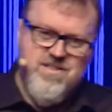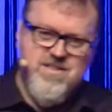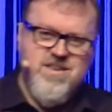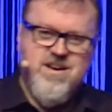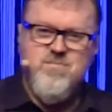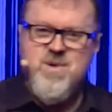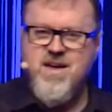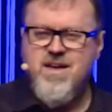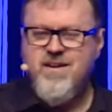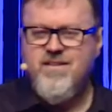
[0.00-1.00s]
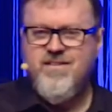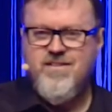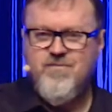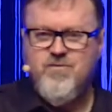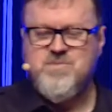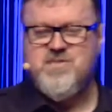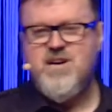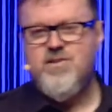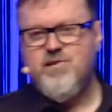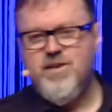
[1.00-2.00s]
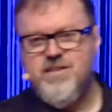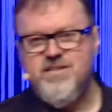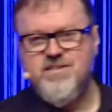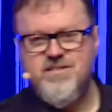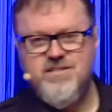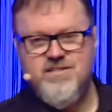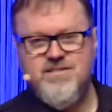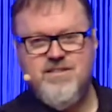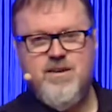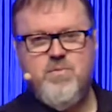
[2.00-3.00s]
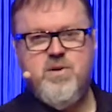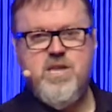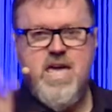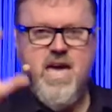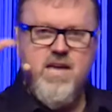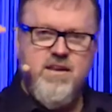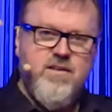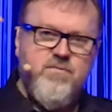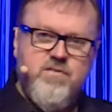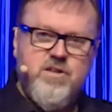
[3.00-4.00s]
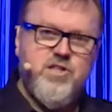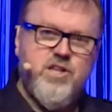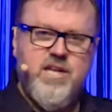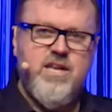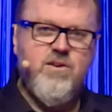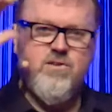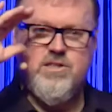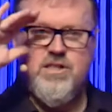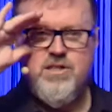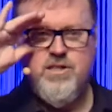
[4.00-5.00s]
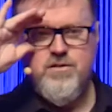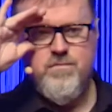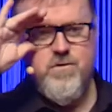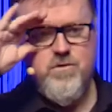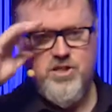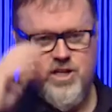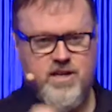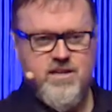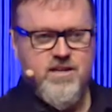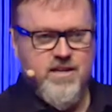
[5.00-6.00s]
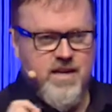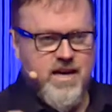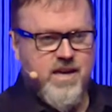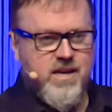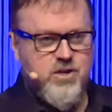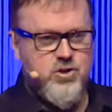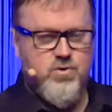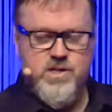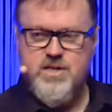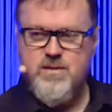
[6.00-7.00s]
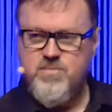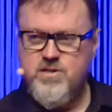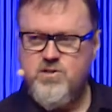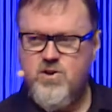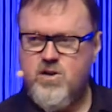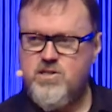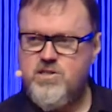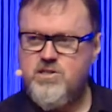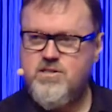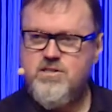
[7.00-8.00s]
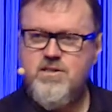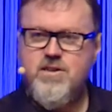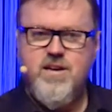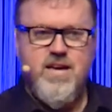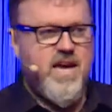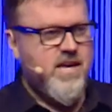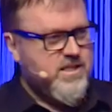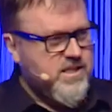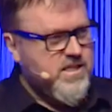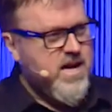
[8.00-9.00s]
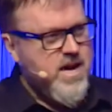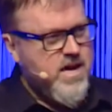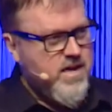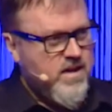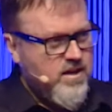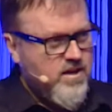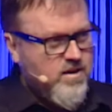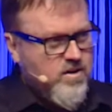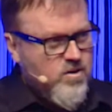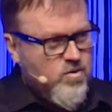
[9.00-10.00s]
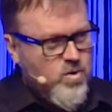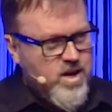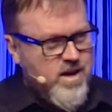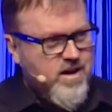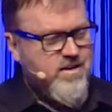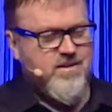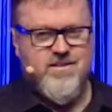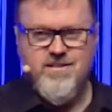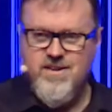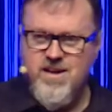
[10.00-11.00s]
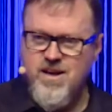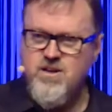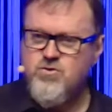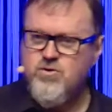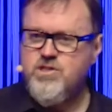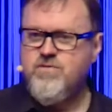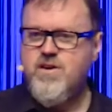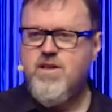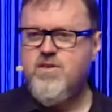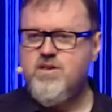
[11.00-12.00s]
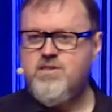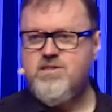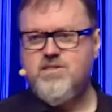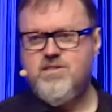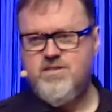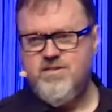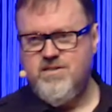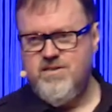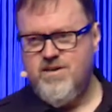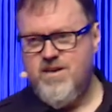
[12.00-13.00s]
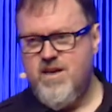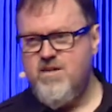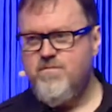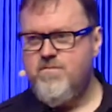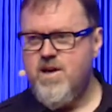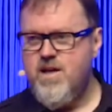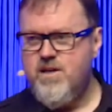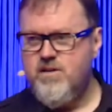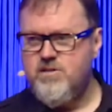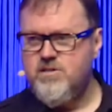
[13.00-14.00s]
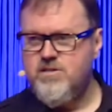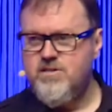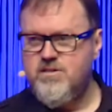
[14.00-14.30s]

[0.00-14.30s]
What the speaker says: Young man from Southland, but he had a vision. He looked into the future and he joined up the dots. And today, where hundreds of others have failed,